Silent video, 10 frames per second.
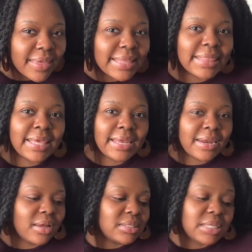and then
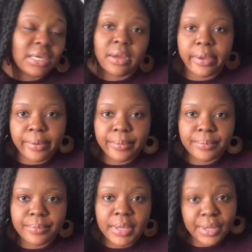I take it out
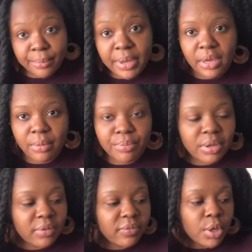and let hair breathe.